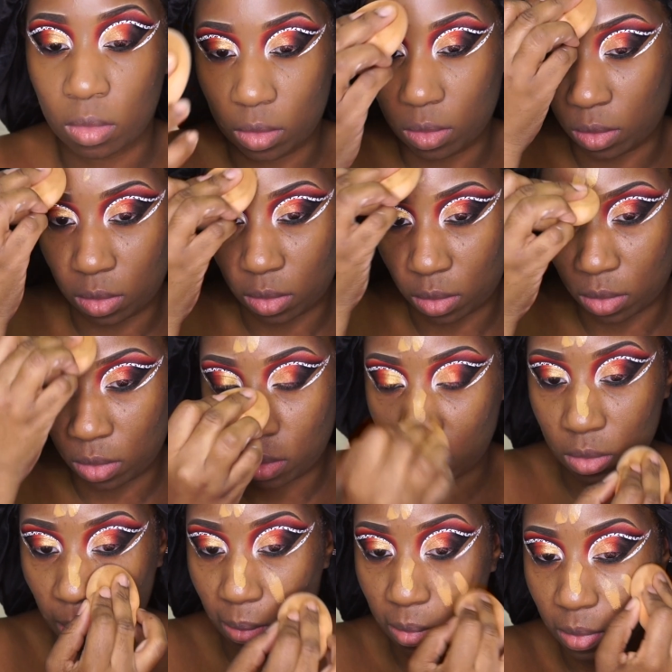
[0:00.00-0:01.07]
Concealer
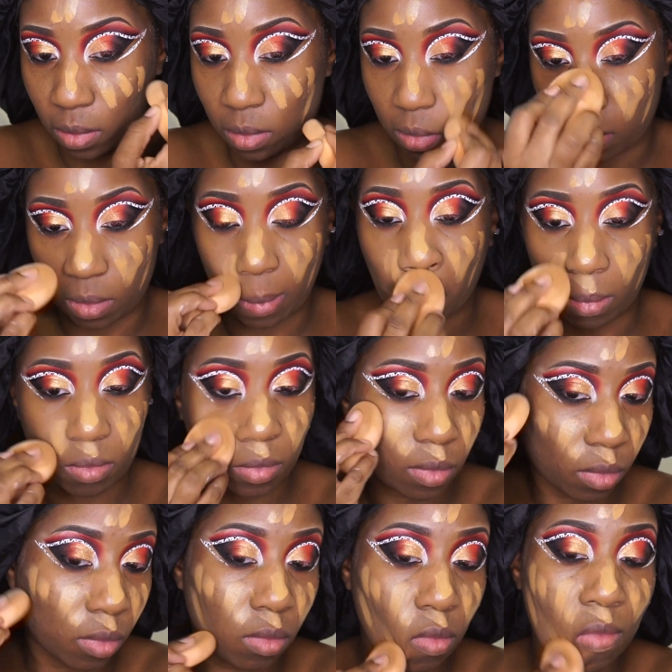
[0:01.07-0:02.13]
is just full
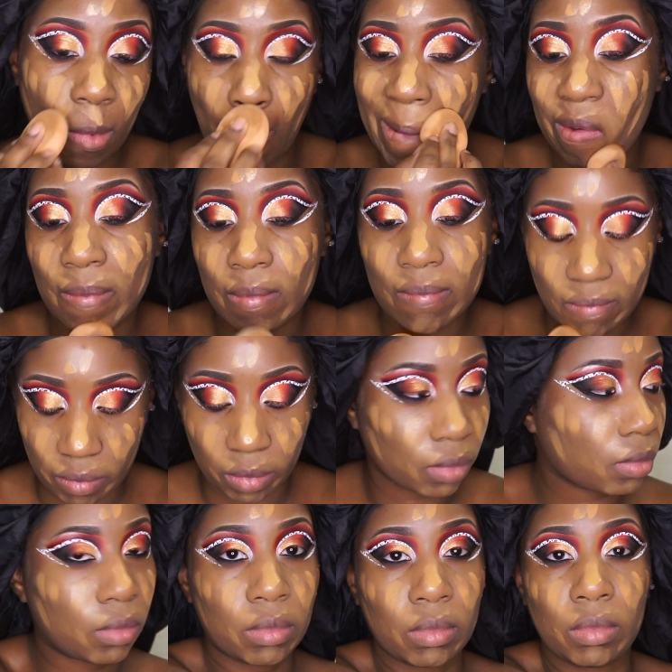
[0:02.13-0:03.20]
coverage for my skin. It fits
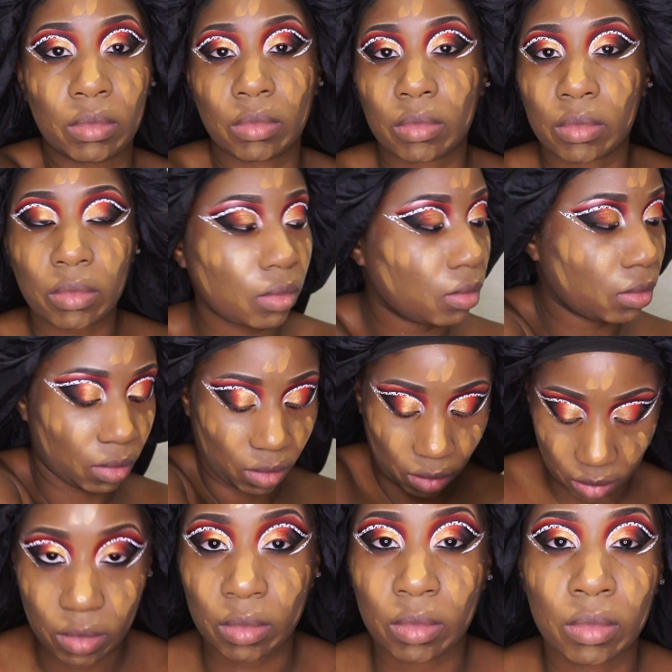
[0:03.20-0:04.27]
my skin
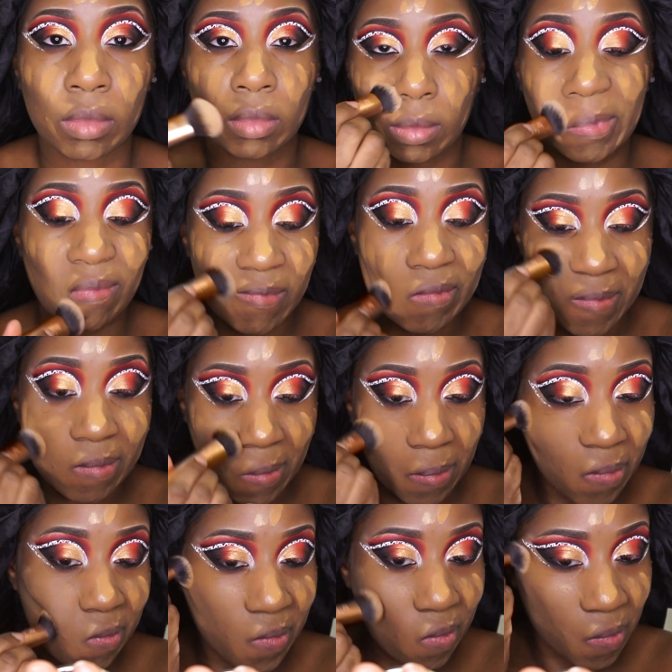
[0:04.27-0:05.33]
perfectly.
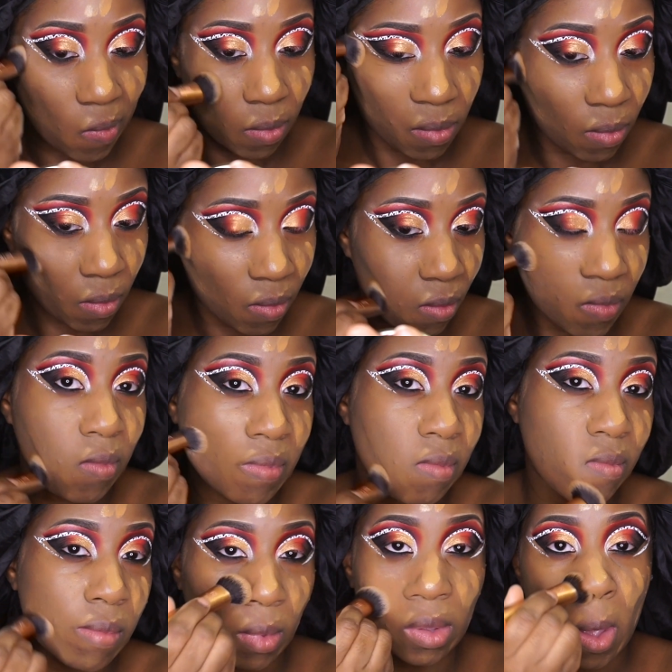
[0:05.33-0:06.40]
Afterwards, I will be
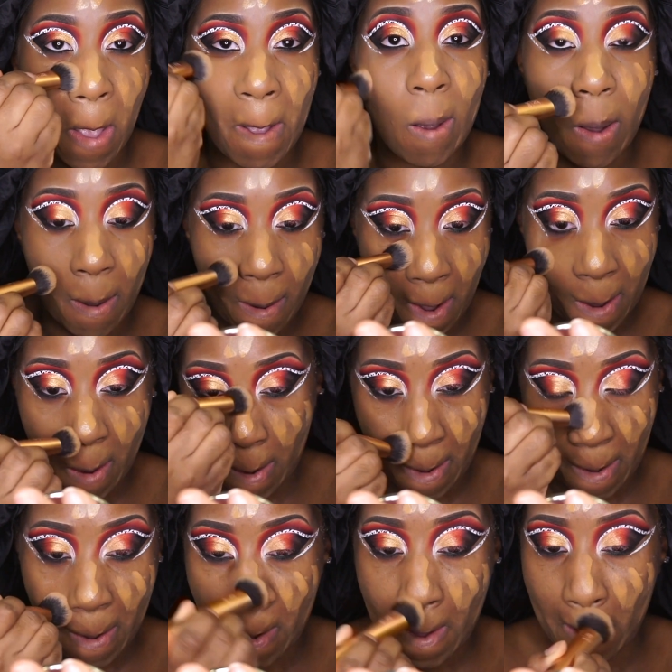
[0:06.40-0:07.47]
using NARS for the
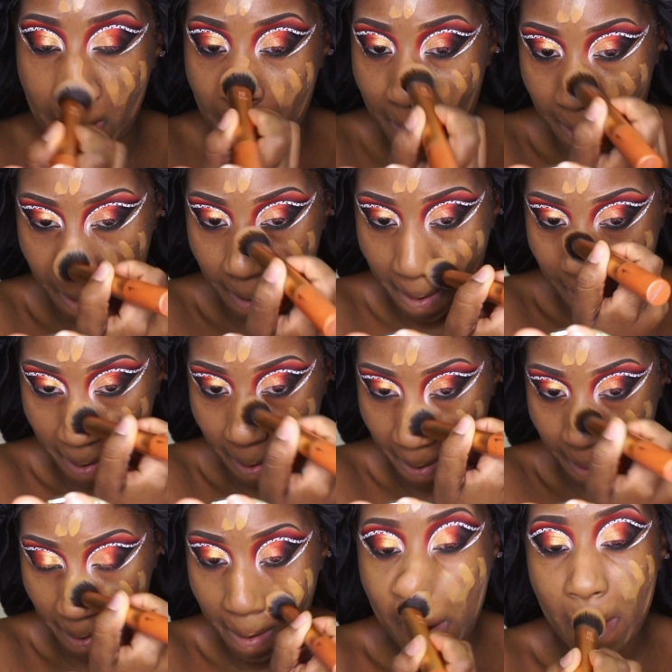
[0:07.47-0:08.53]
foundation
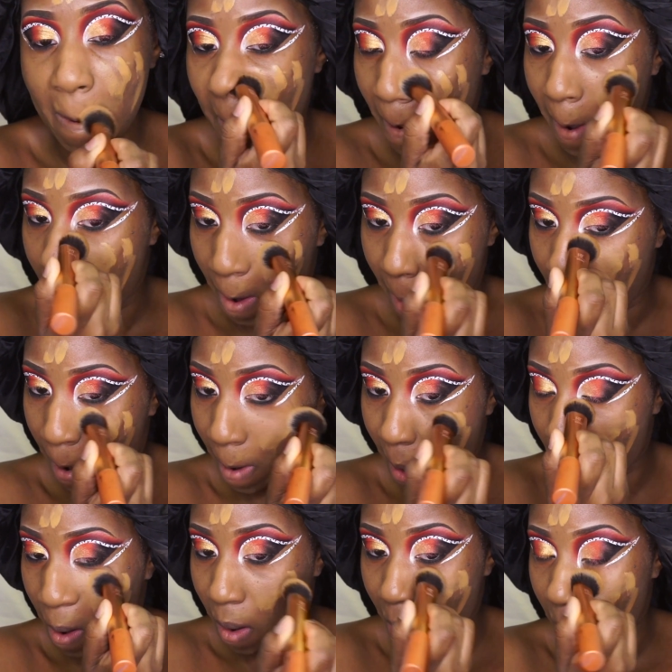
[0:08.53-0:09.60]
and also my
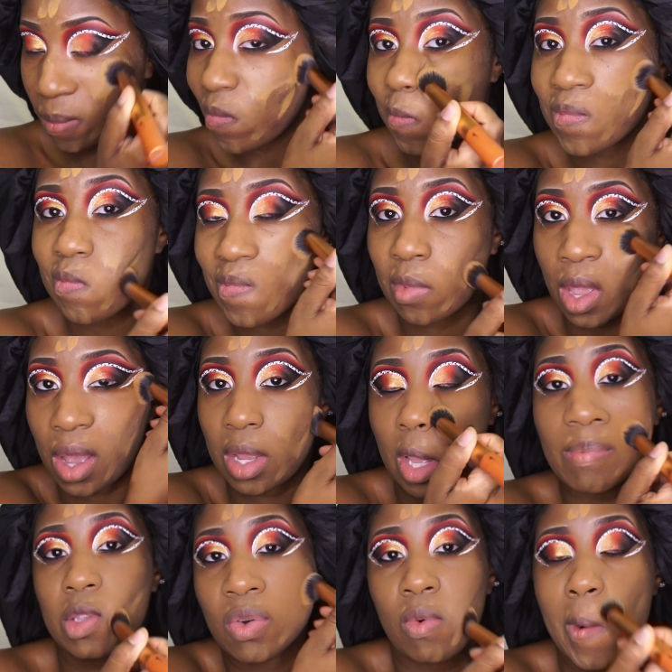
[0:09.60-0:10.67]
MAC
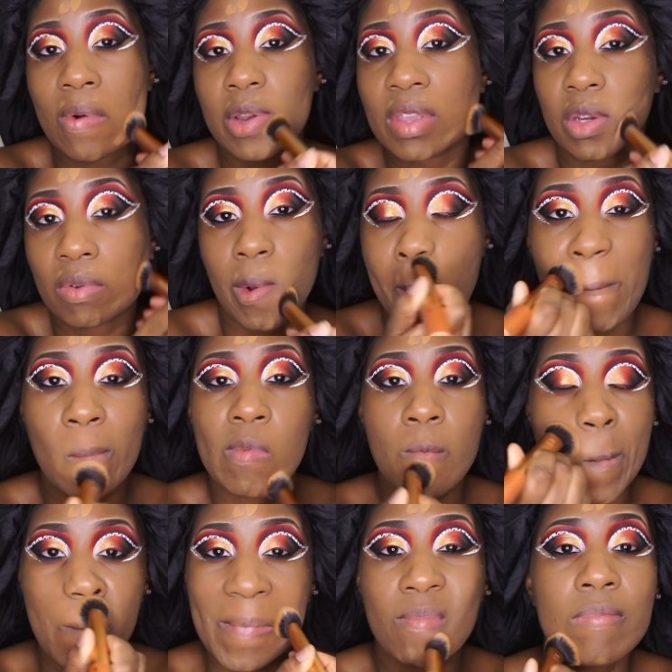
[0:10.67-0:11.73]
Studio Fix
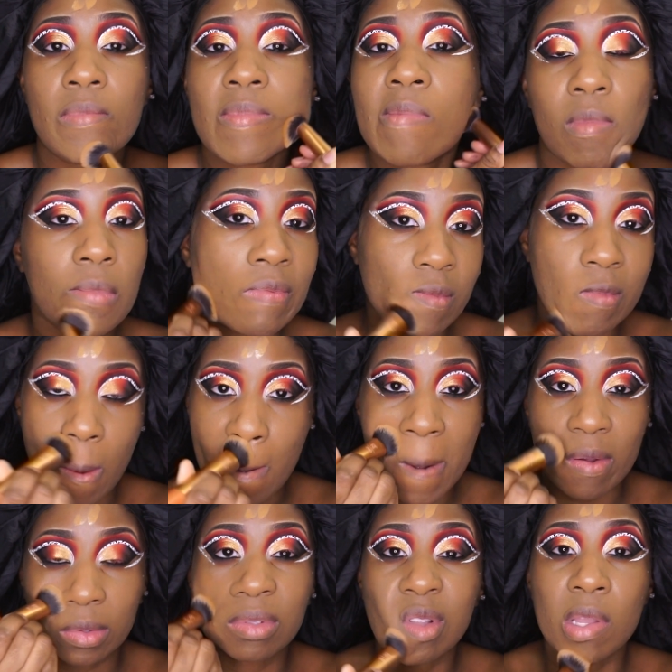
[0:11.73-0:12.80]

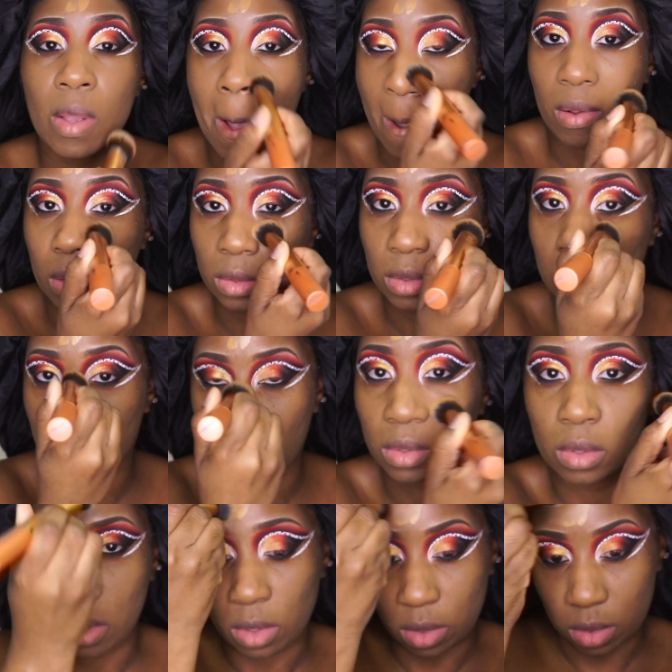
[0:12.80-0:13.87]
powder. I always
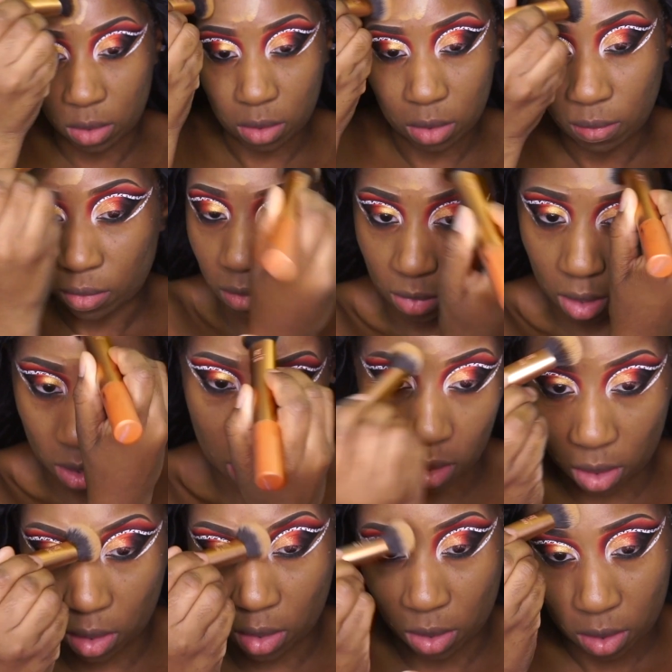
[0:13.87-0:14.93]
use those two, the MAC